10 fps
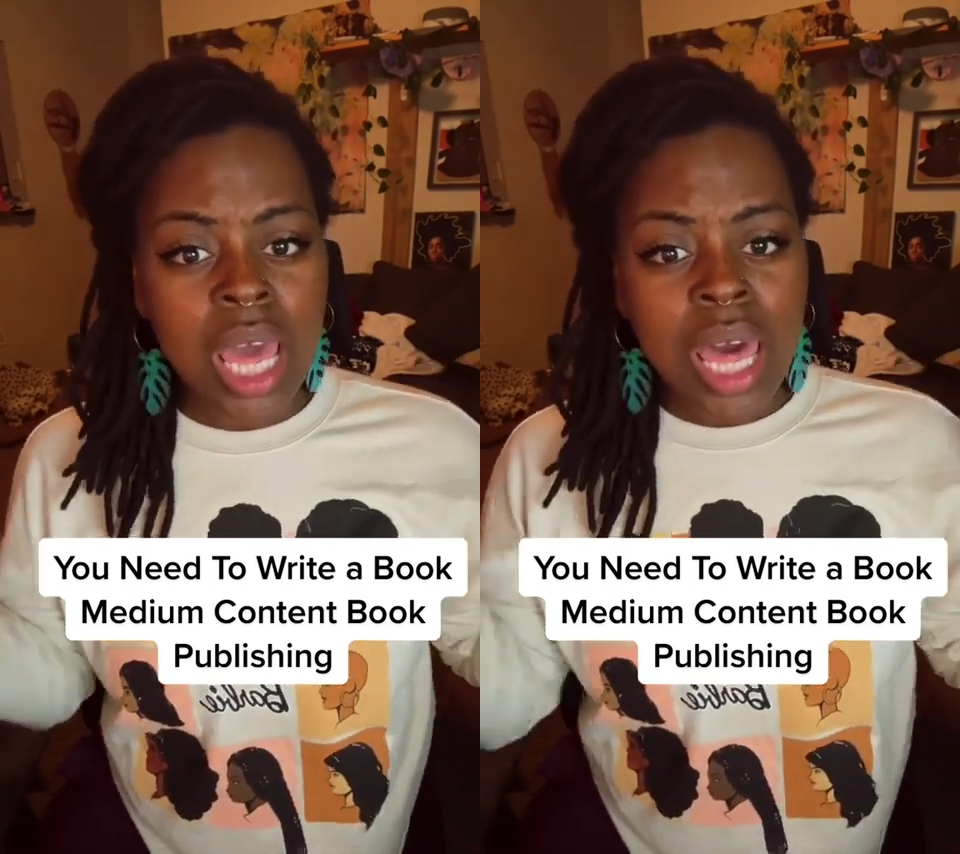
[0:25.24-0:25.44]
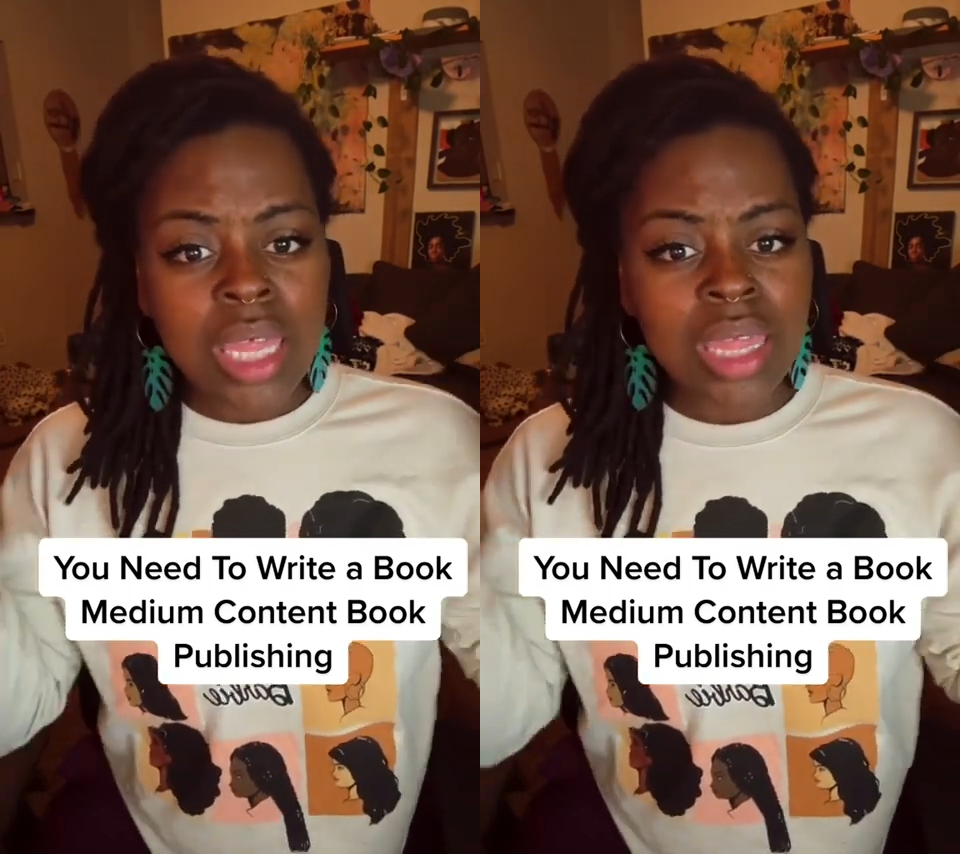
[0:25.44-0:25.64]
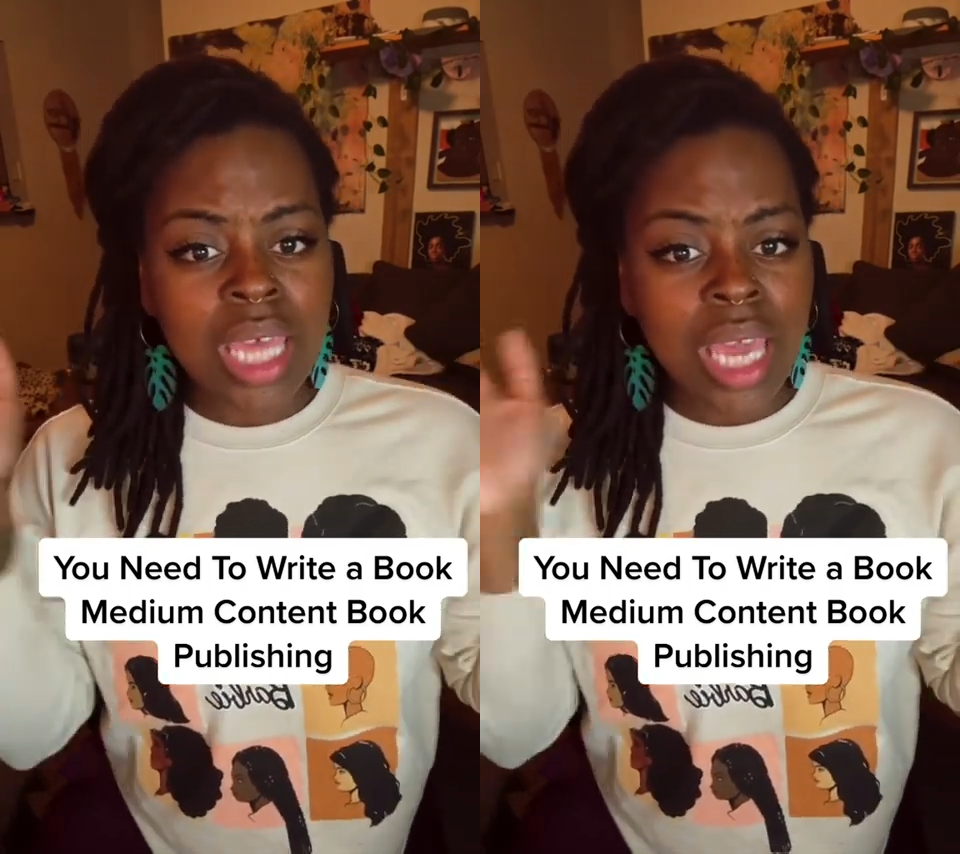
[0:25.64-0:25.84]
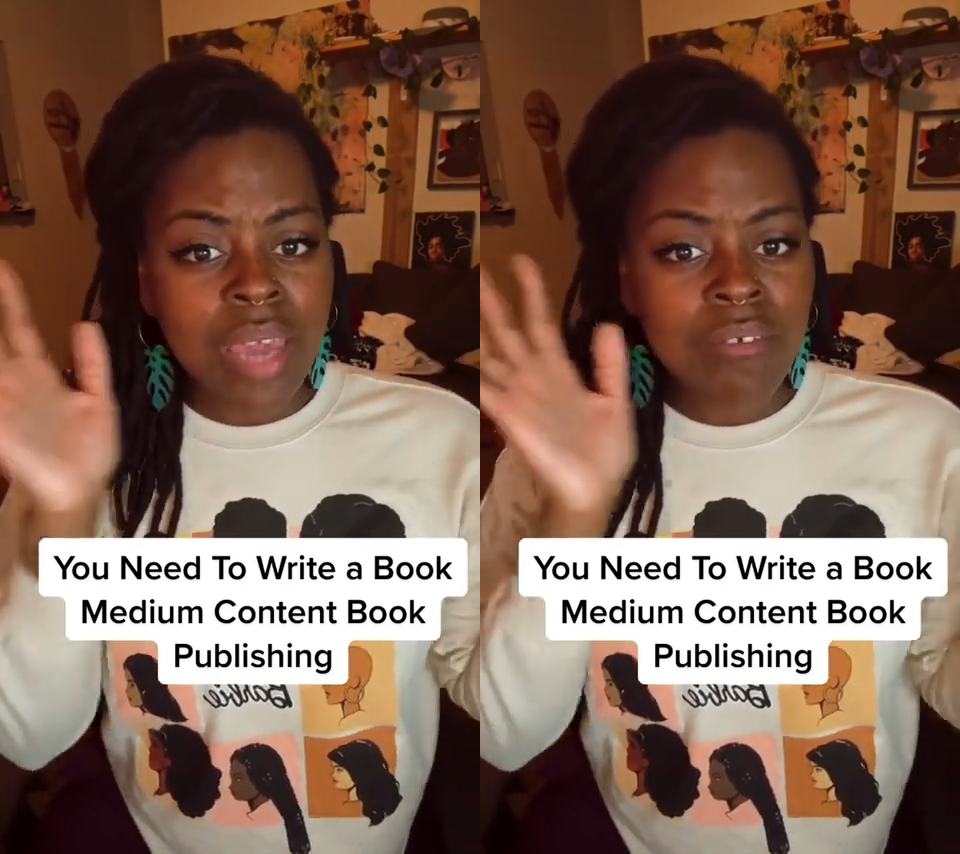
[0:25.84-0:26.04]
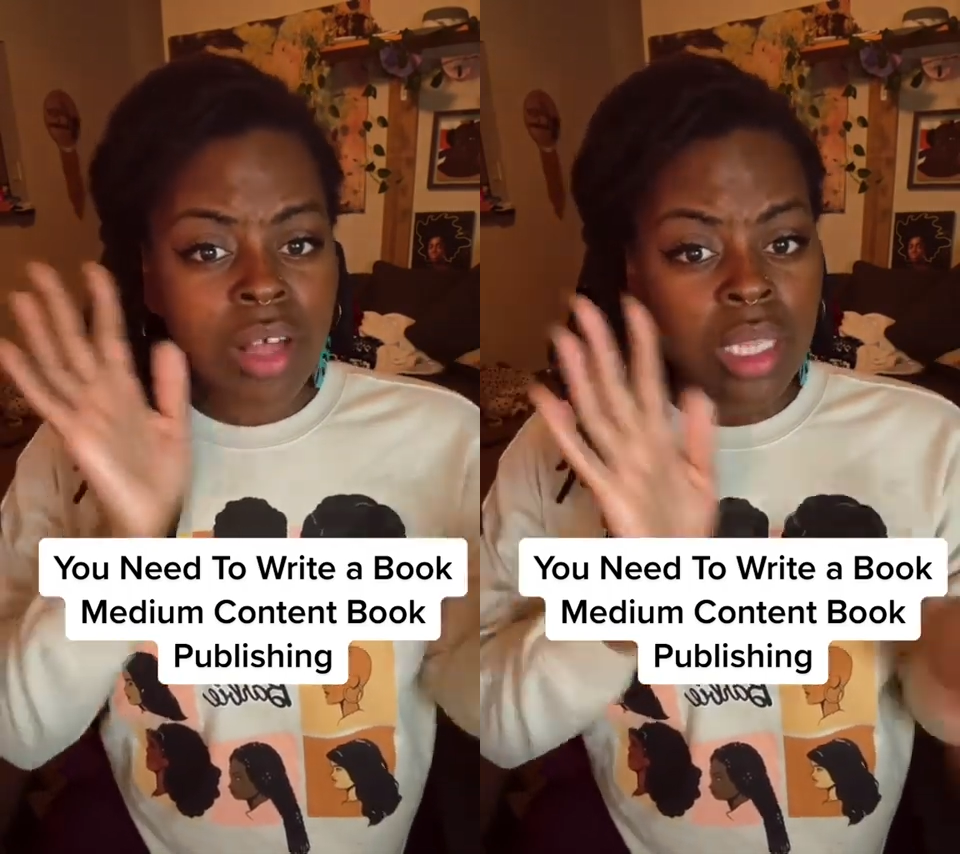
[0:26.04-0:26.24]
They
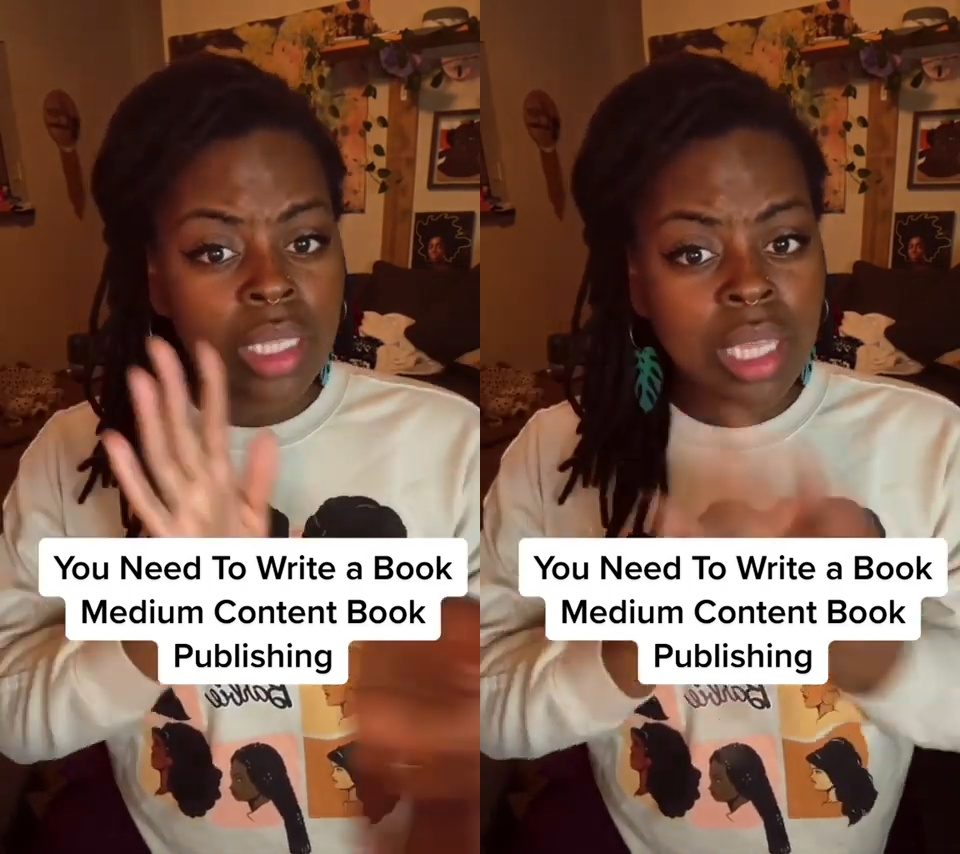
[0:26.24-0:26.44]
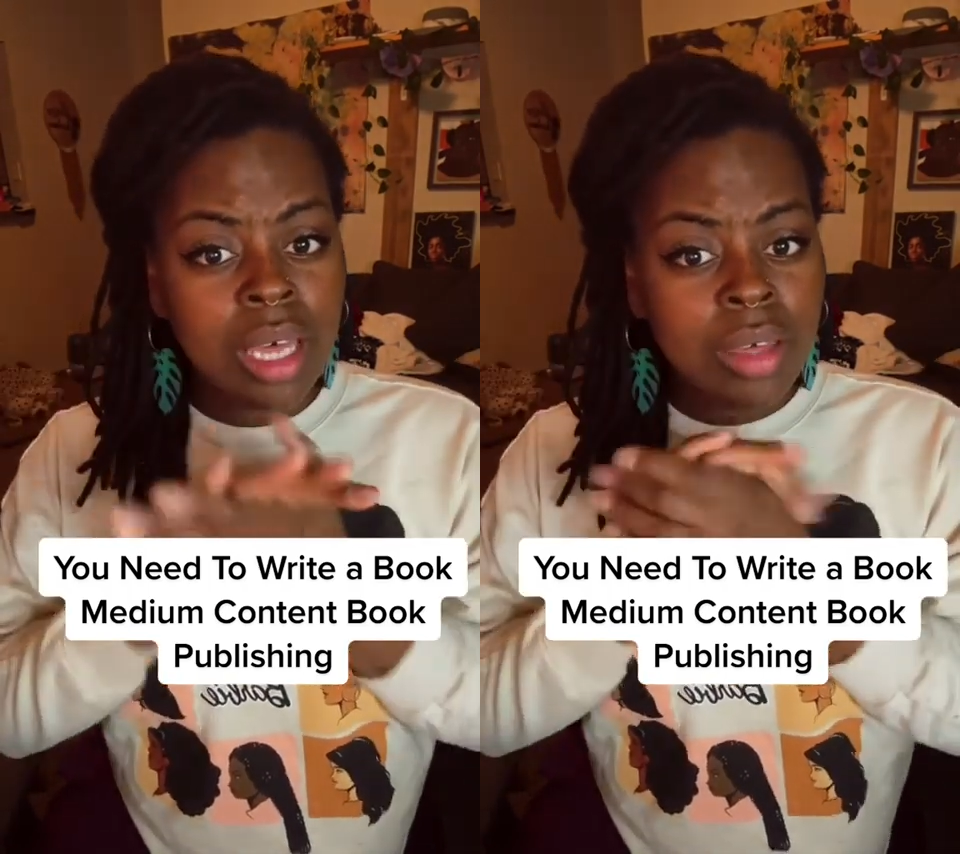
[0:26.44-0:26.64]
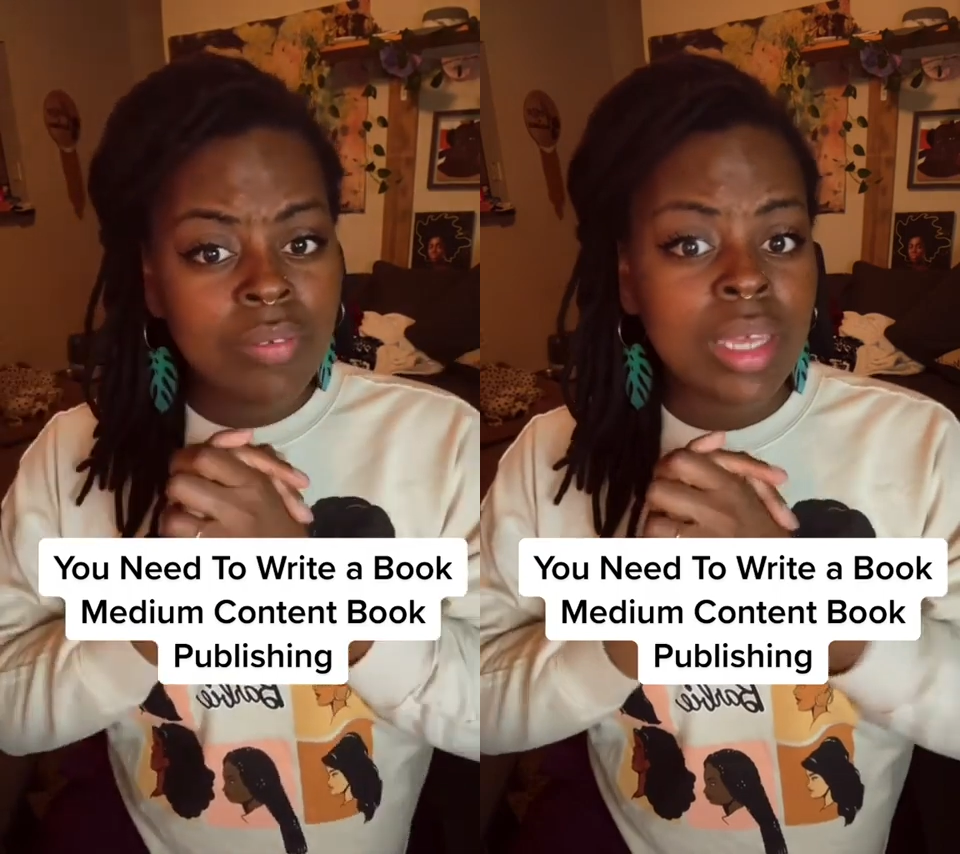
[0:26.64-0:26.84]
fall in love